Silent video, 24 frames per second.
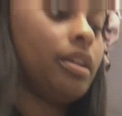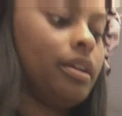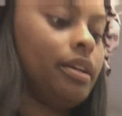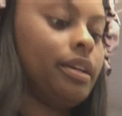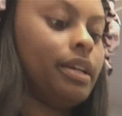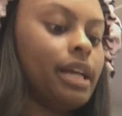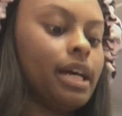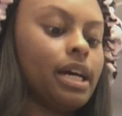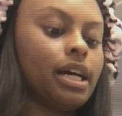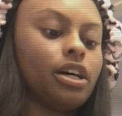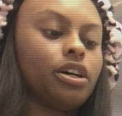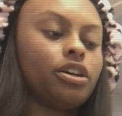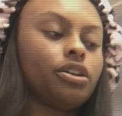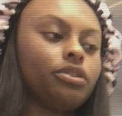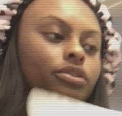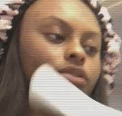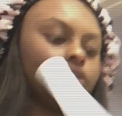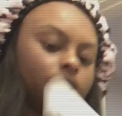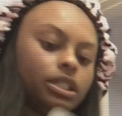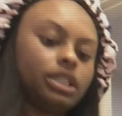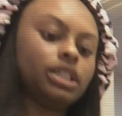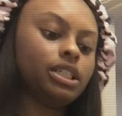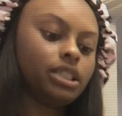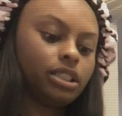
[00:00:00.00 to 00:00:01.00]
Now
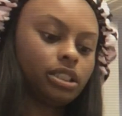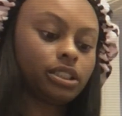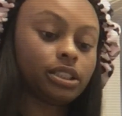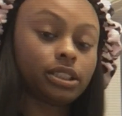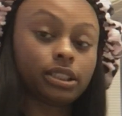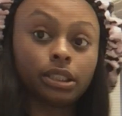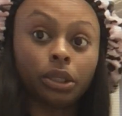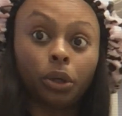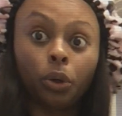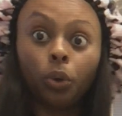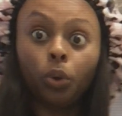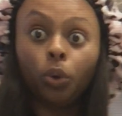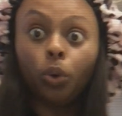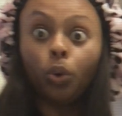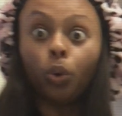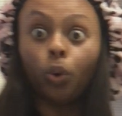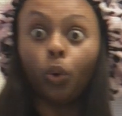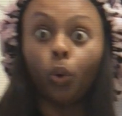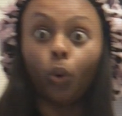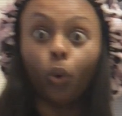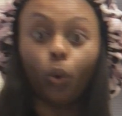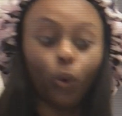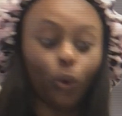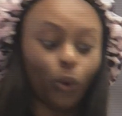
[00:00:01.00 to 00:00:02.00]
this
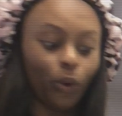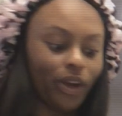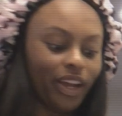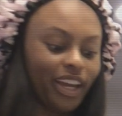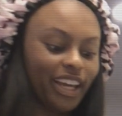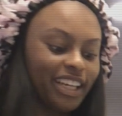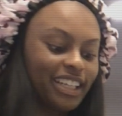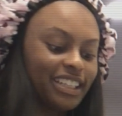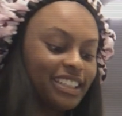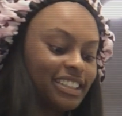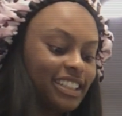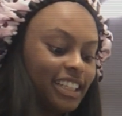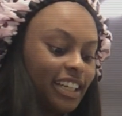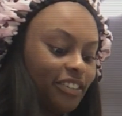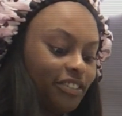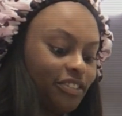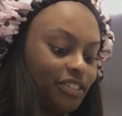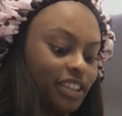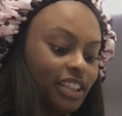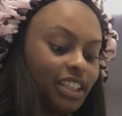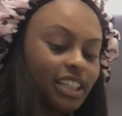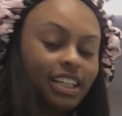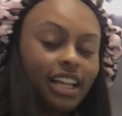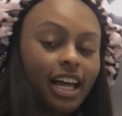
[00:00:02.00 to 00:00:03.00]
it's
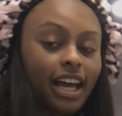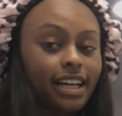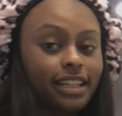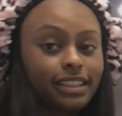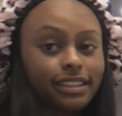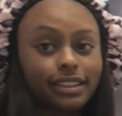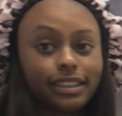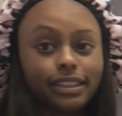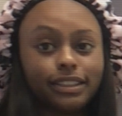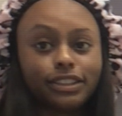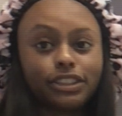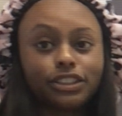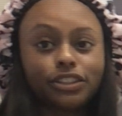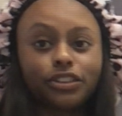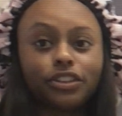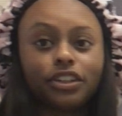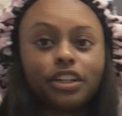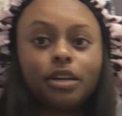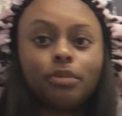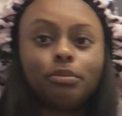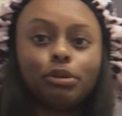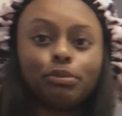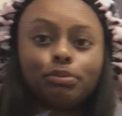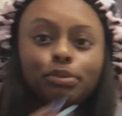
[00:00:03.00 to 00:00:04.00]
definitely like
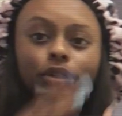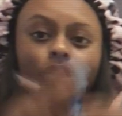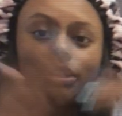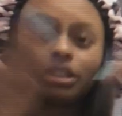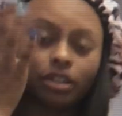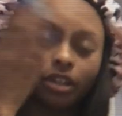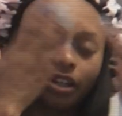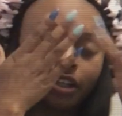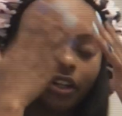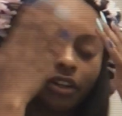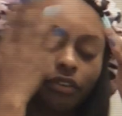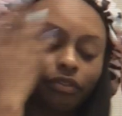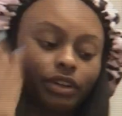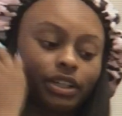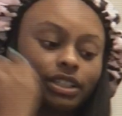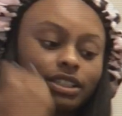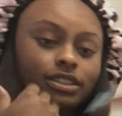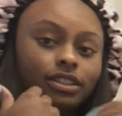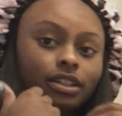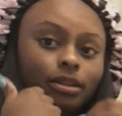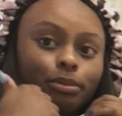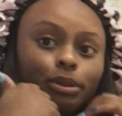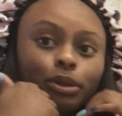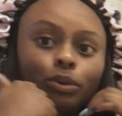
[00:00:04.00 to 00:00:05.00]
sunscreen. You put it on, your face
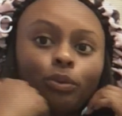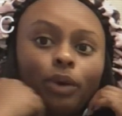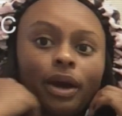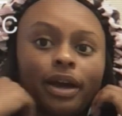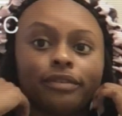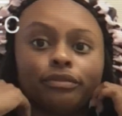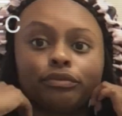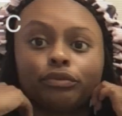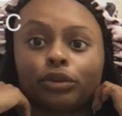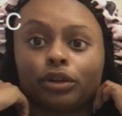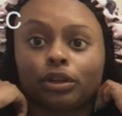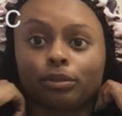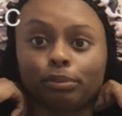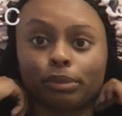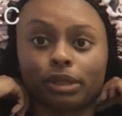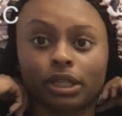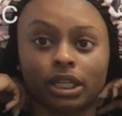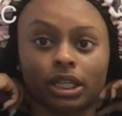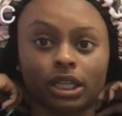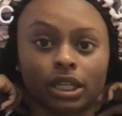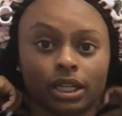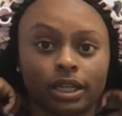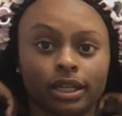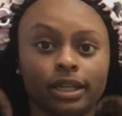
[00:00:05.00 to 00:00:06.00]
is gonna be white for a
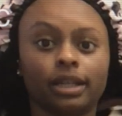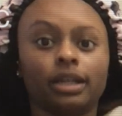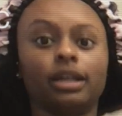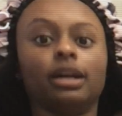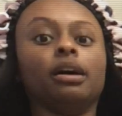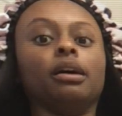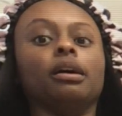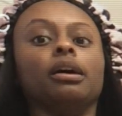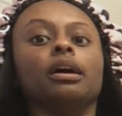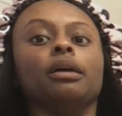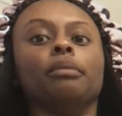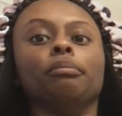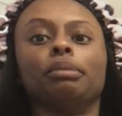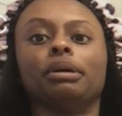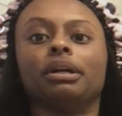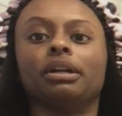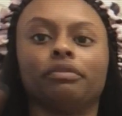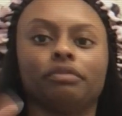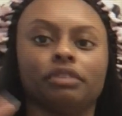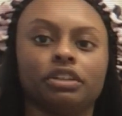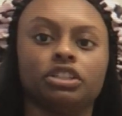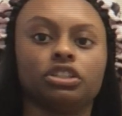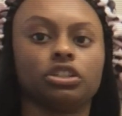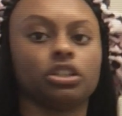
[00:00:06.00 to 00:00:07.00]
minute, uh, but
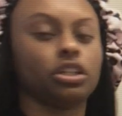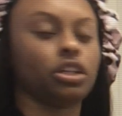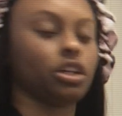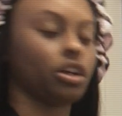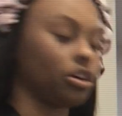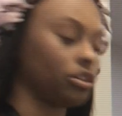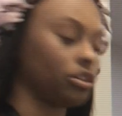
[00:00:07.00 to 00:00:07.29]
eventually it